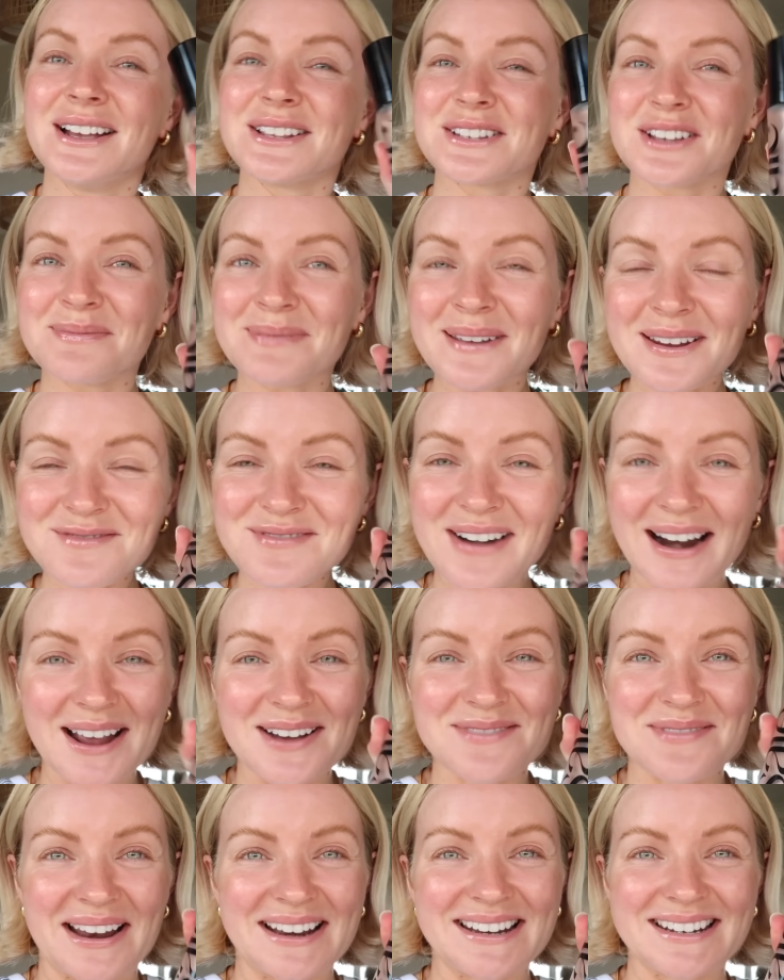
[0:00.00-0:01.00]
So I've been
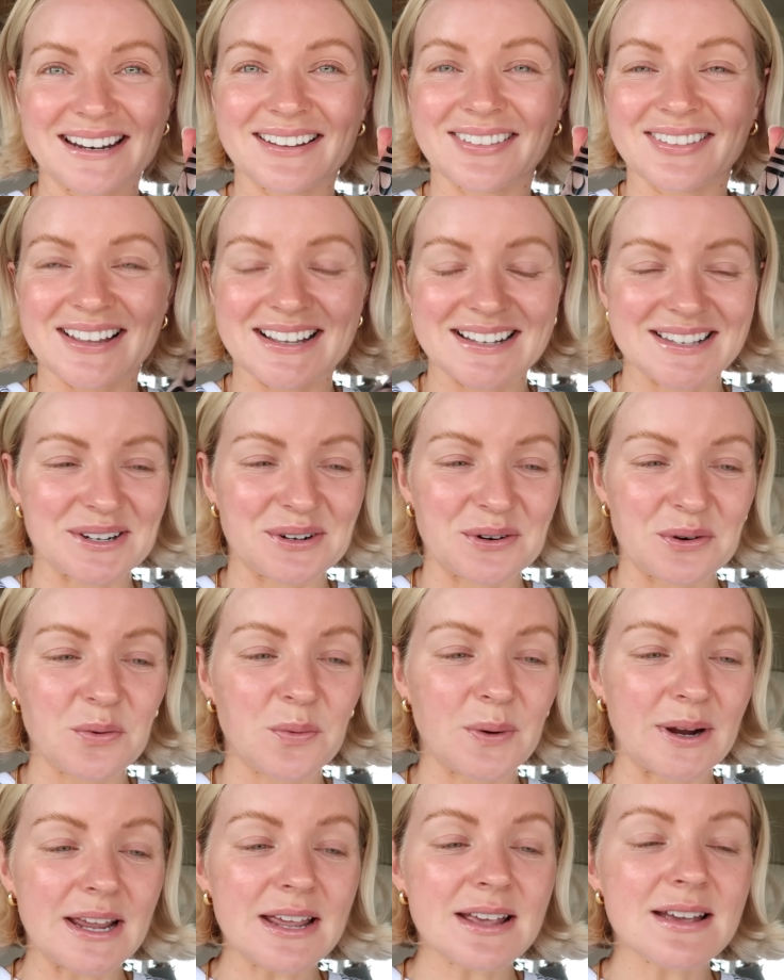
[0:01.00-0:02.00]
recommending this all
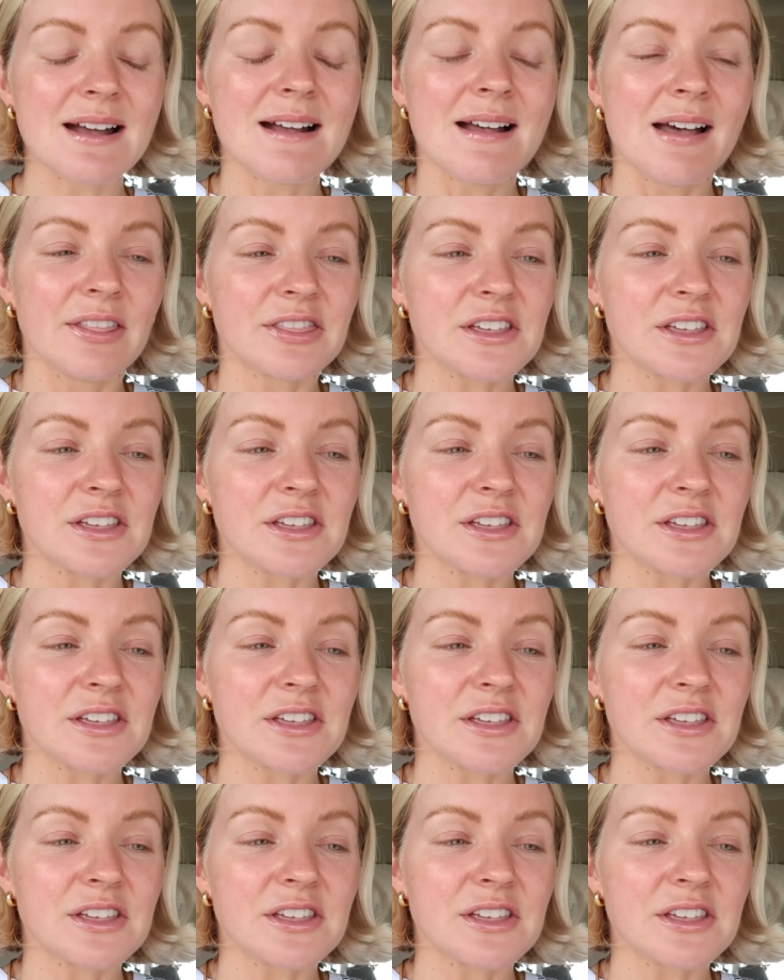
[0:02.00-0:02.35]
week.